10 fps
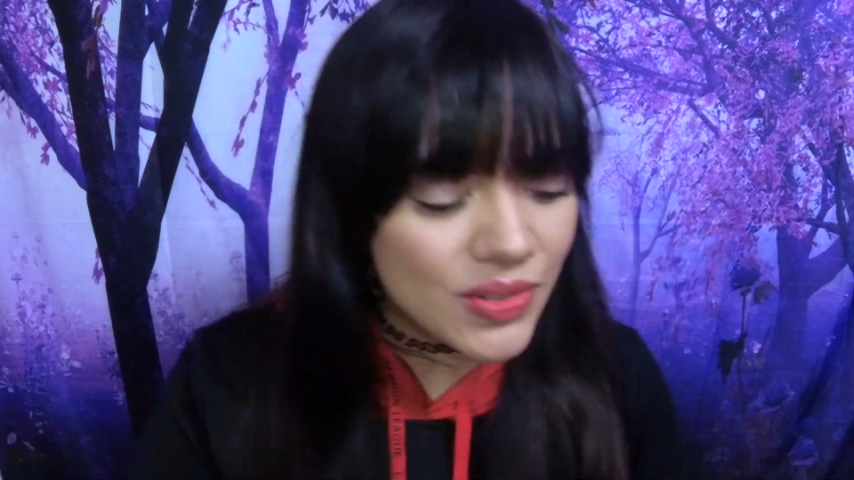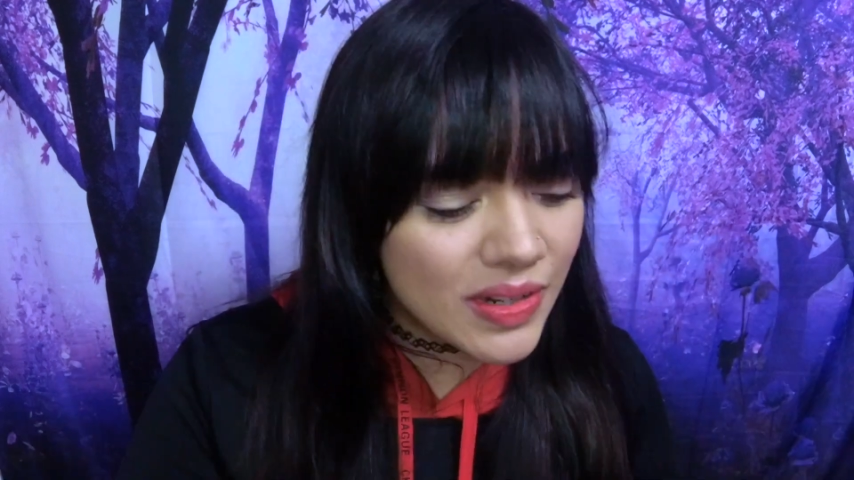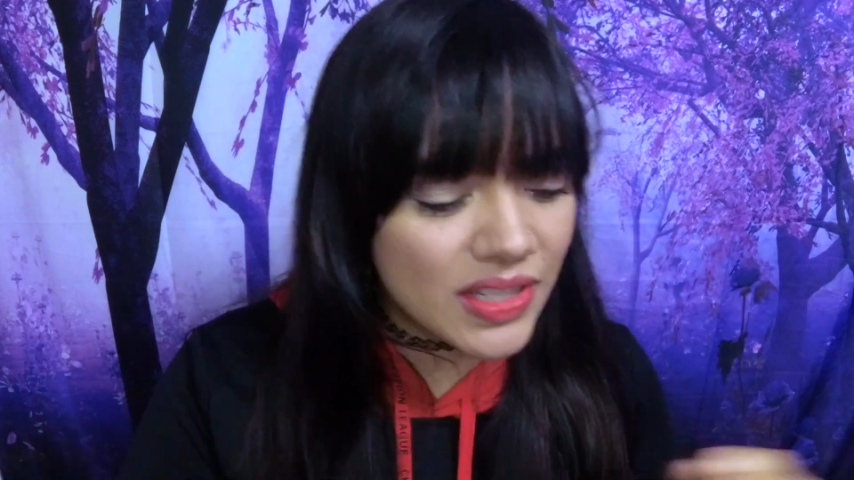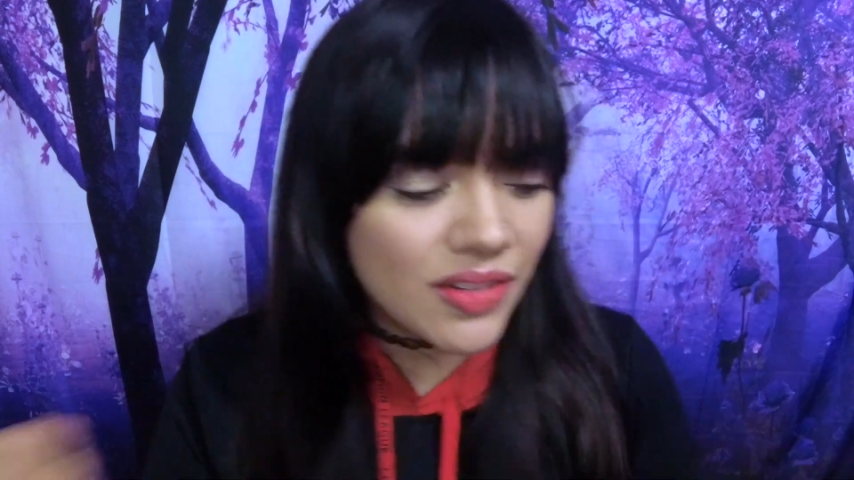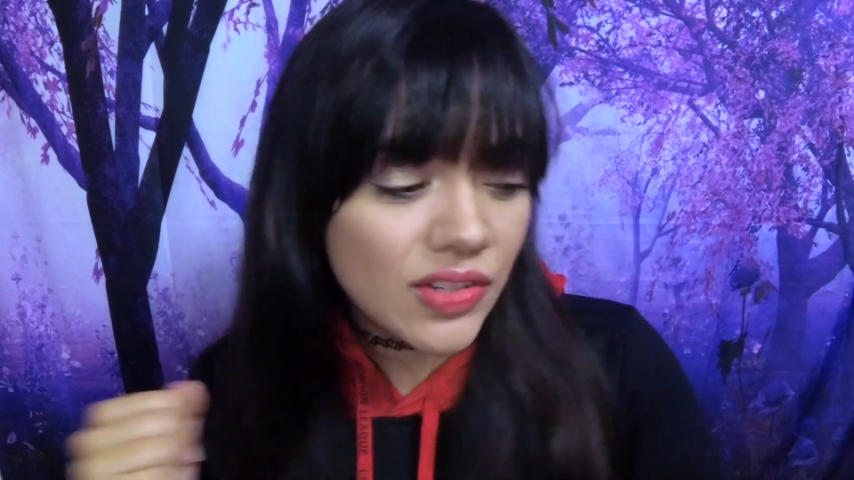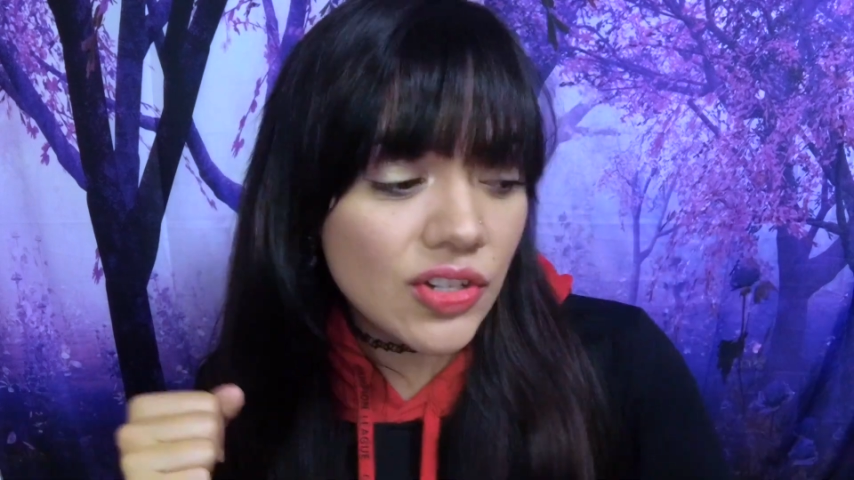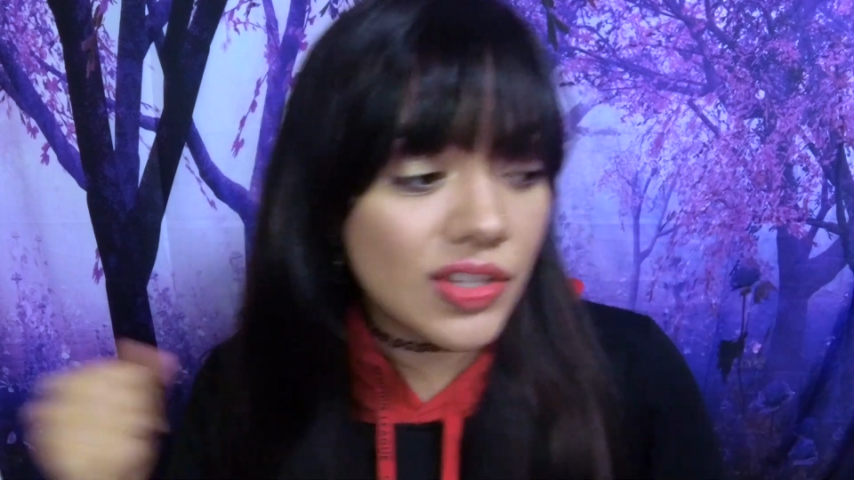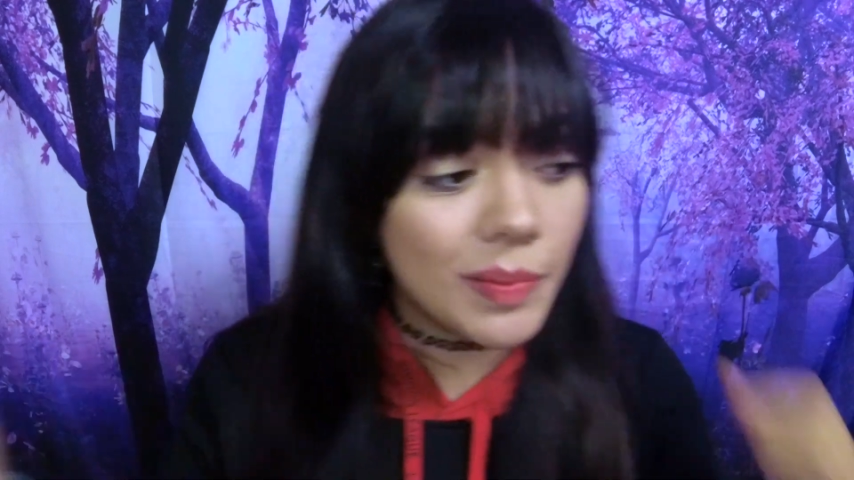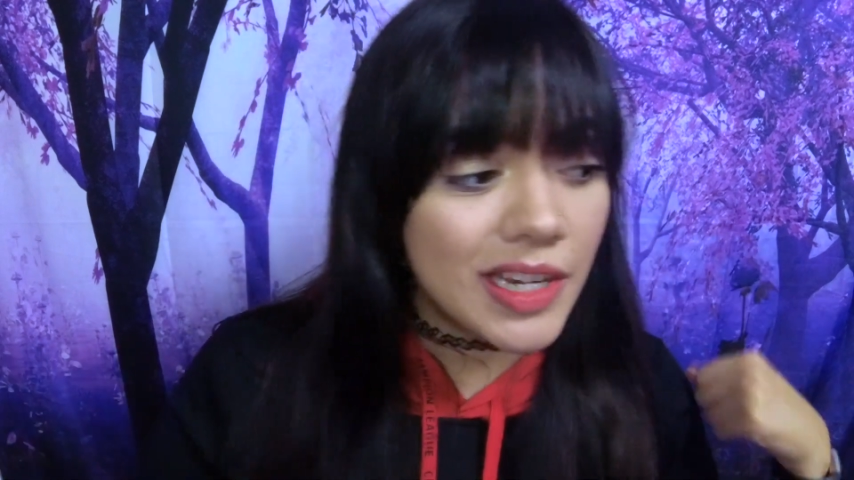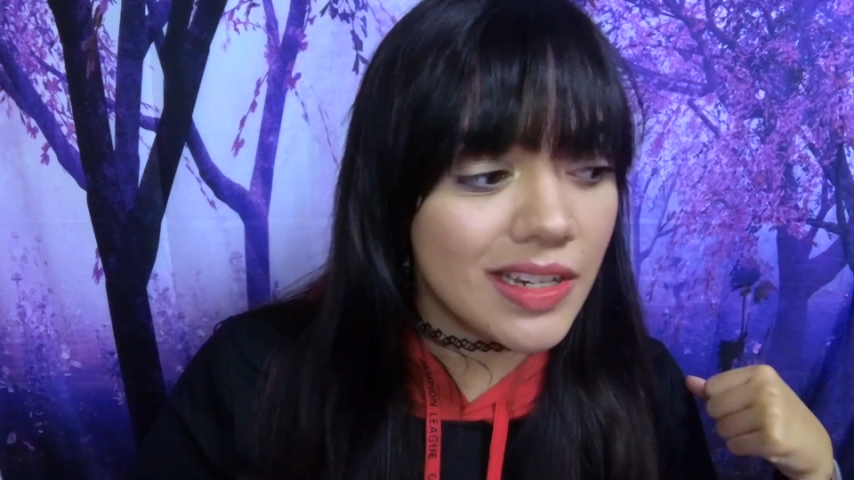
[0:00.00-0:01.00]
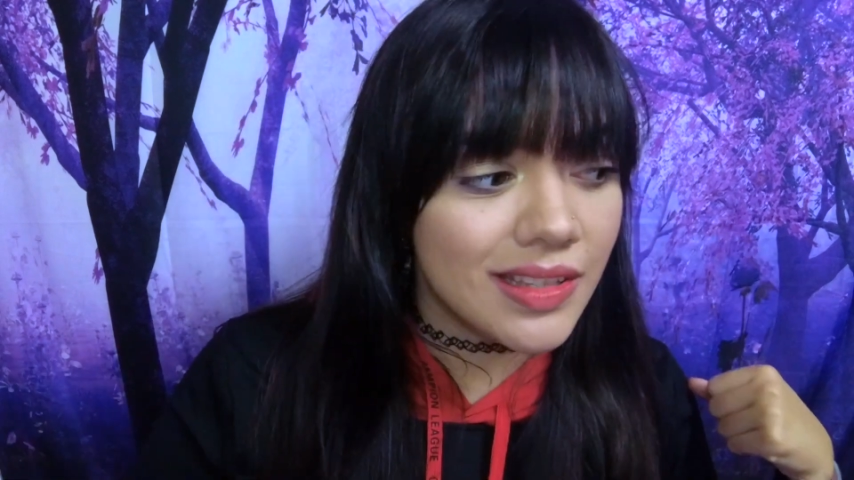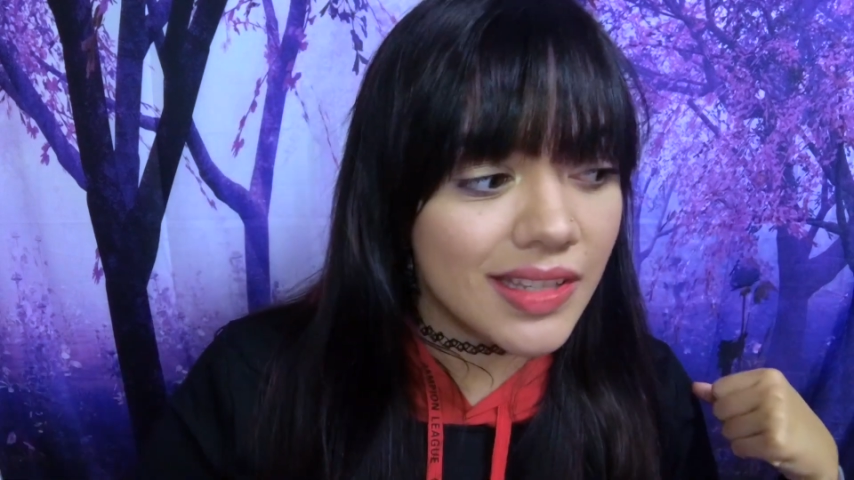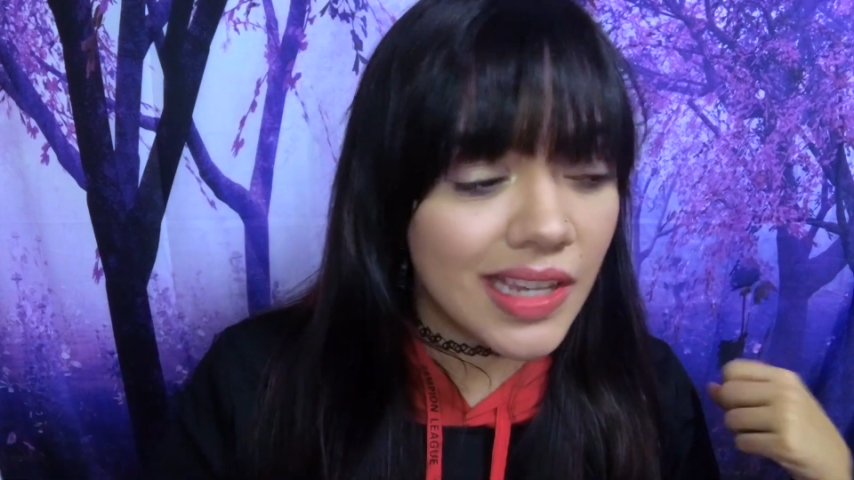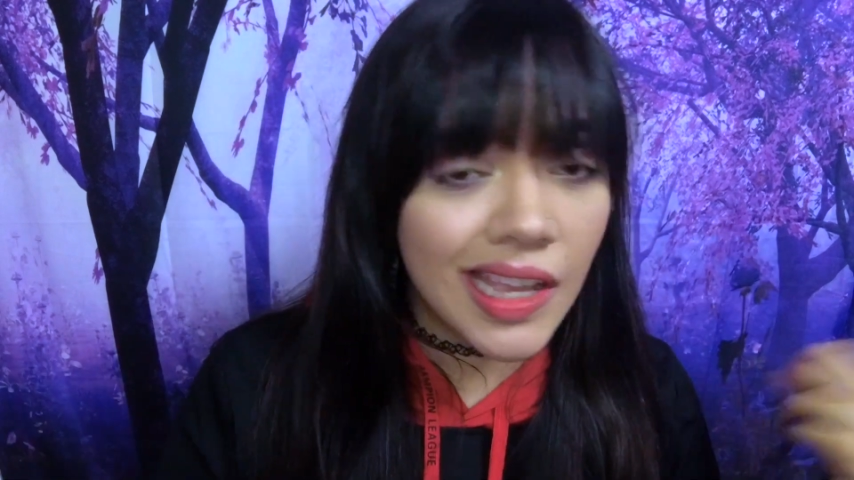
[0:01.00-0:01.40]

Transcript: and stories and adventures and opinions